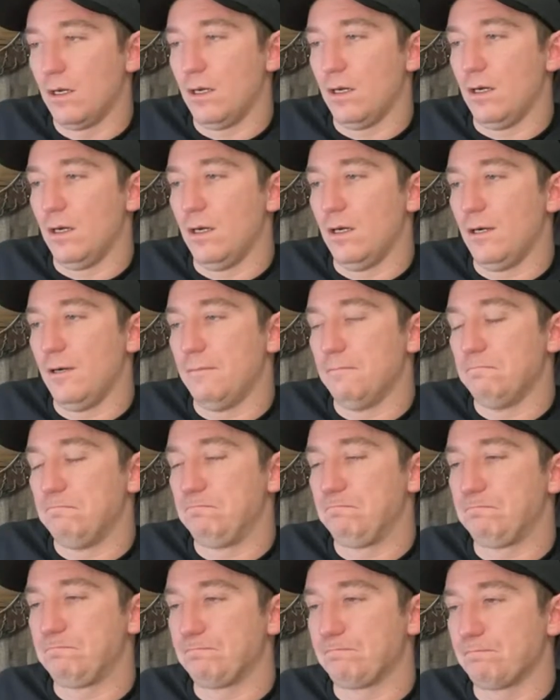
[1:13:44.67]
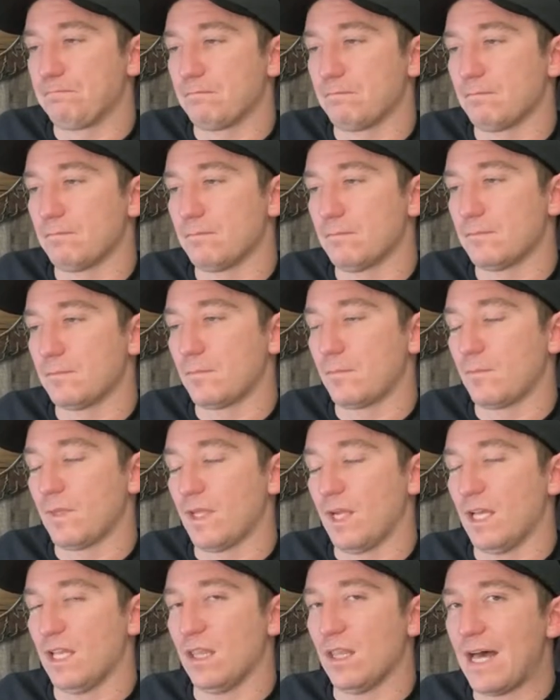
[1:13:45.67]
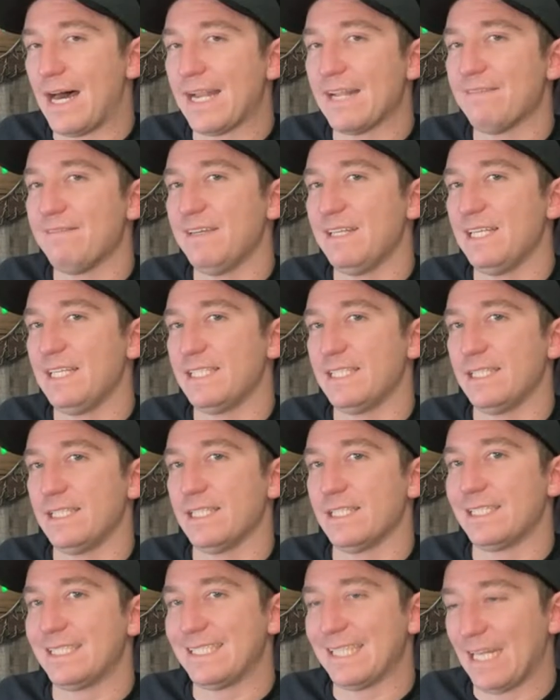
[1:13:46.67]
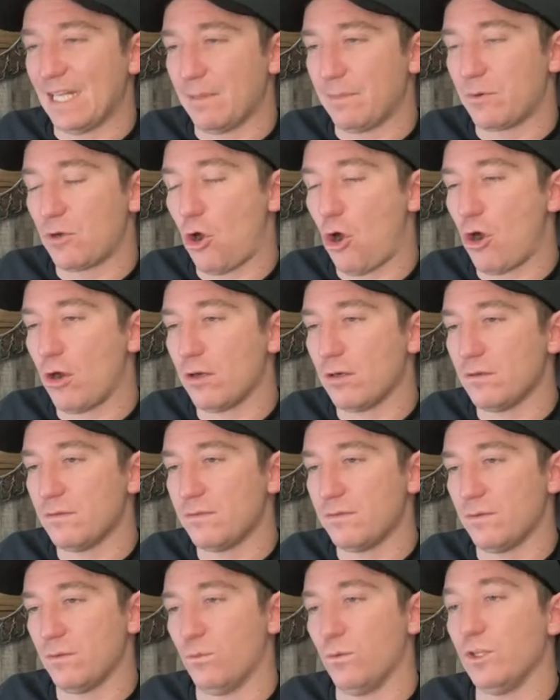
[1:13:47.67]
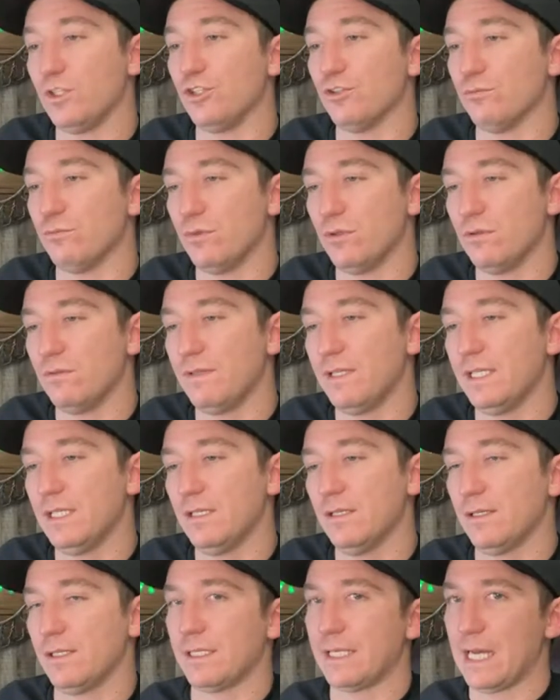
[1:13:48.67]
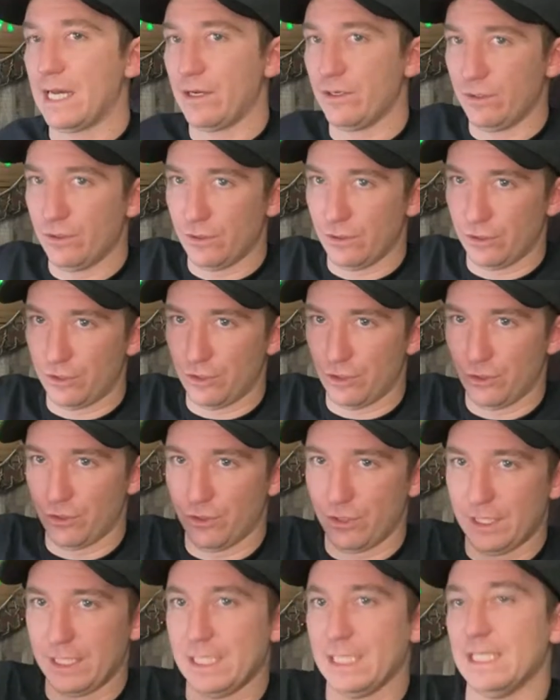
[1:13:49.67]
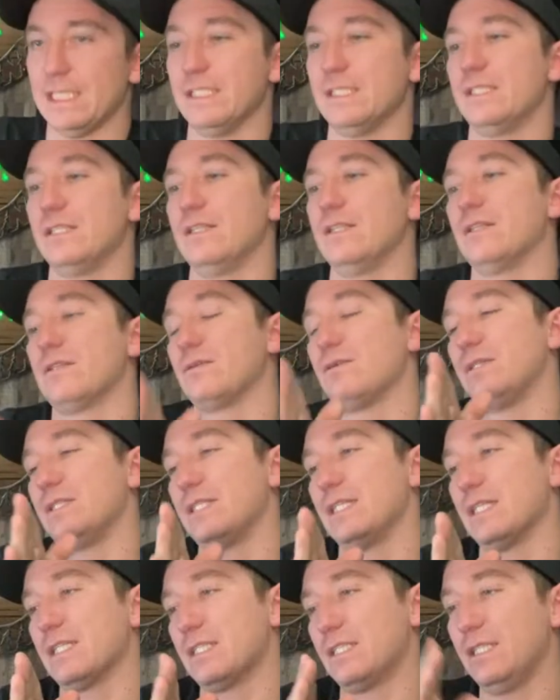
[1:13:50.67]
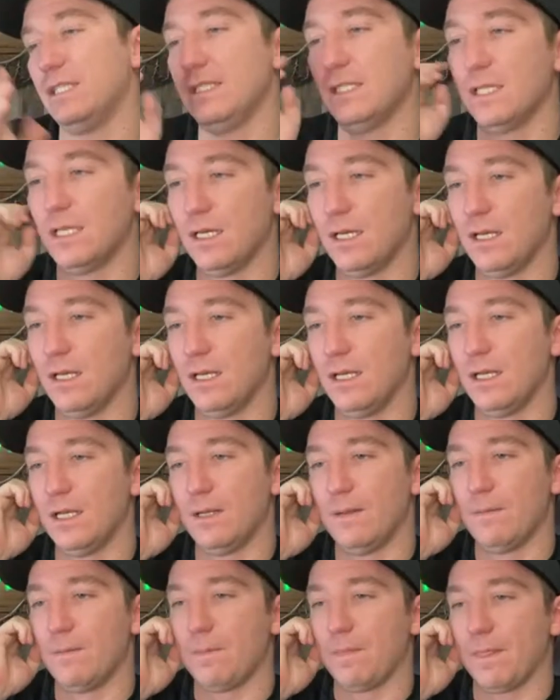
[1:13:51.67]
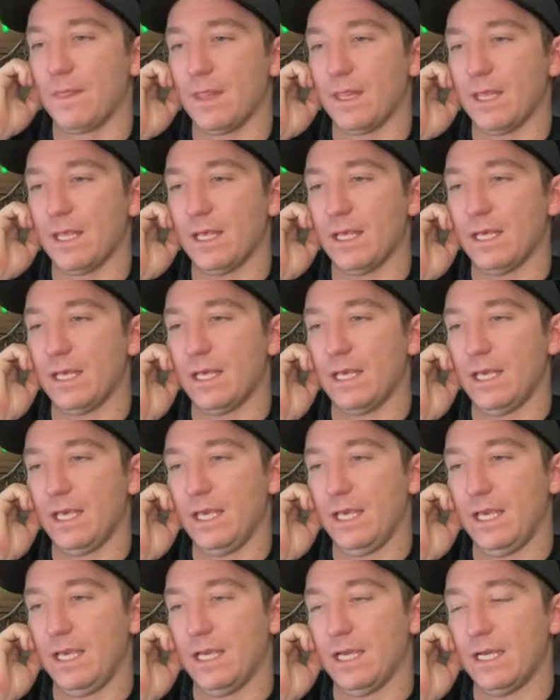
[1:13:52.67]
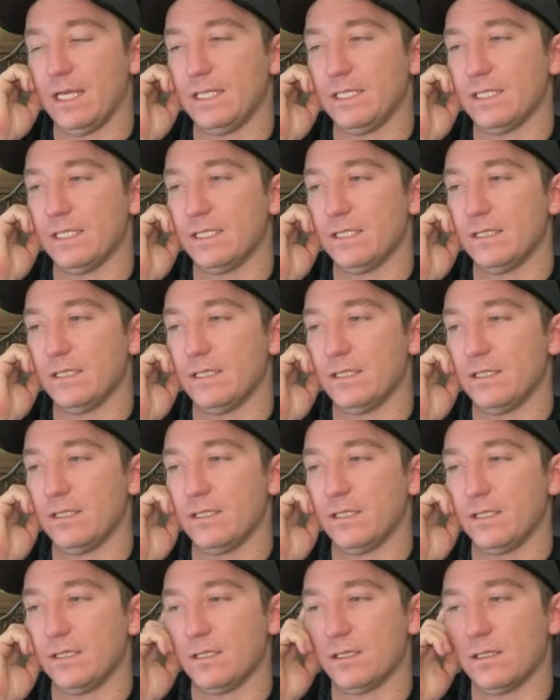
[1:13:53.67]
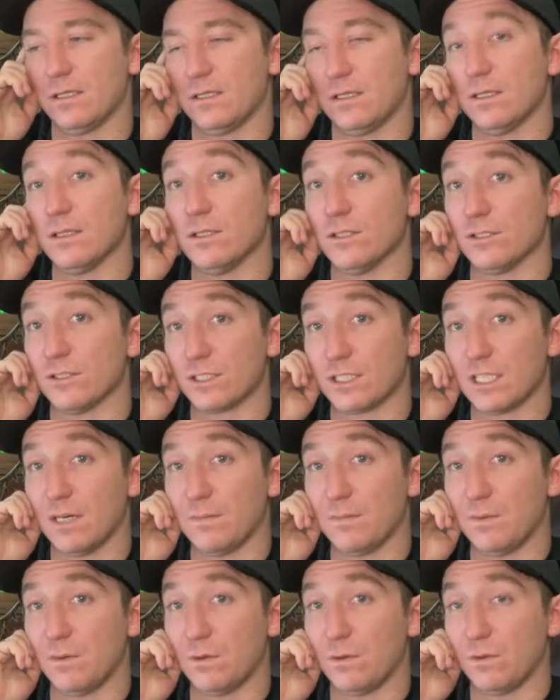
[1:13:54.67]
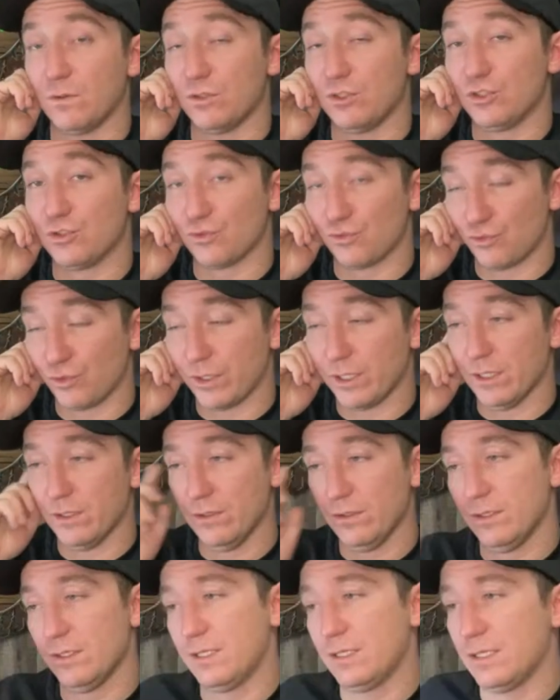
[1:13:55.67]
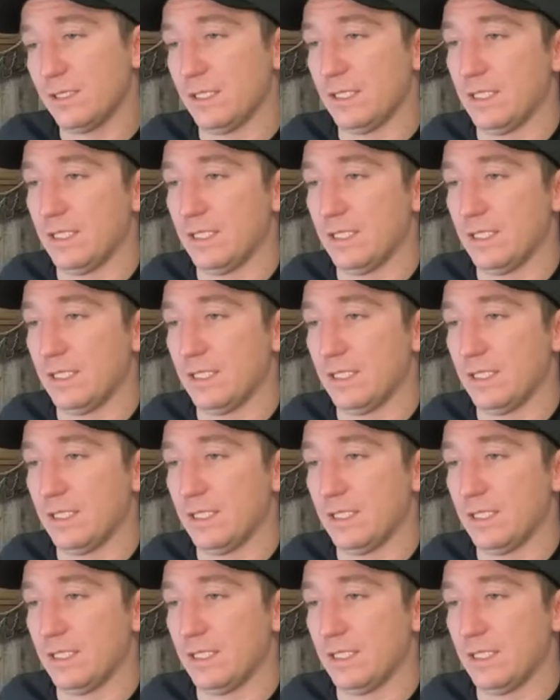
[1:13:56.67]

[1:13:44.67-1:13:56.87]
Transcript: Um, a lot of it is in the setup carve when you're moving, like how you're turning into the 360. And there's a couple drills.